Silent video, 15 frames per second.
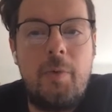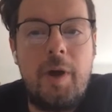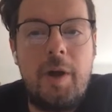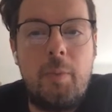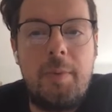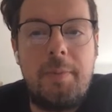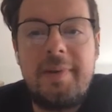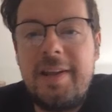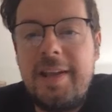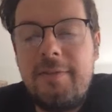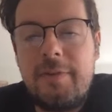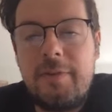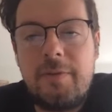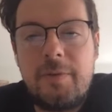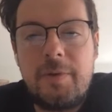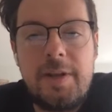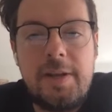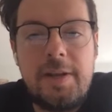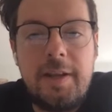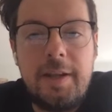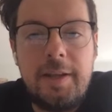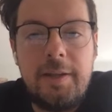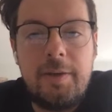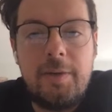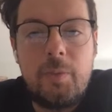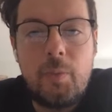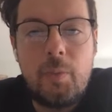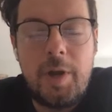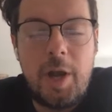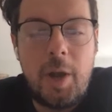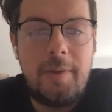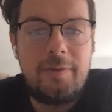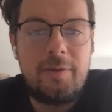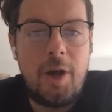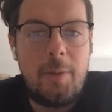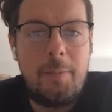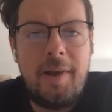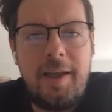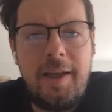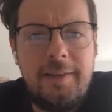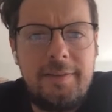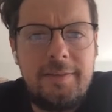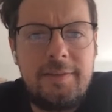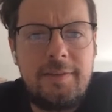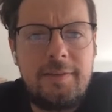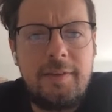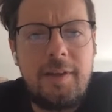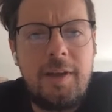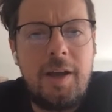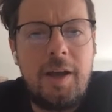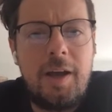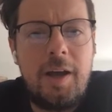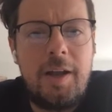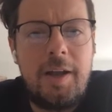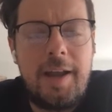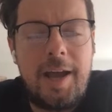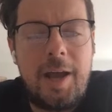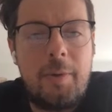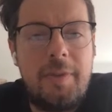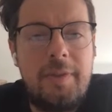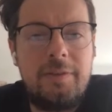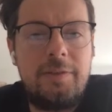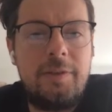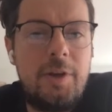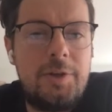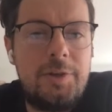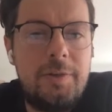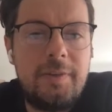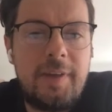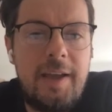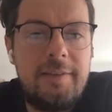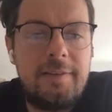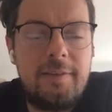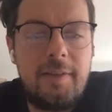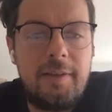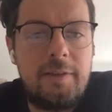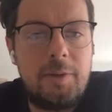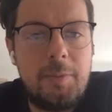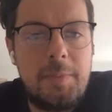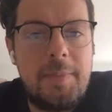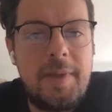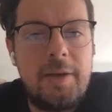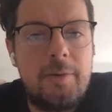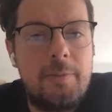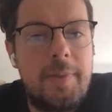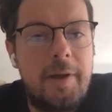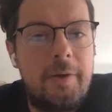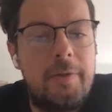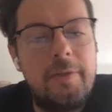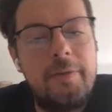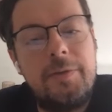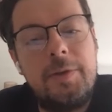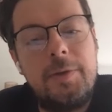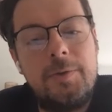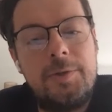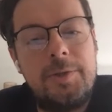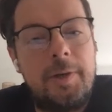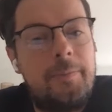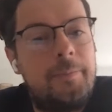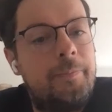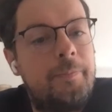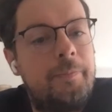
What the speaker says: right, we believe in 3D, we know it's got a place now in certain use cases, and it's going to be bigger and better in the future.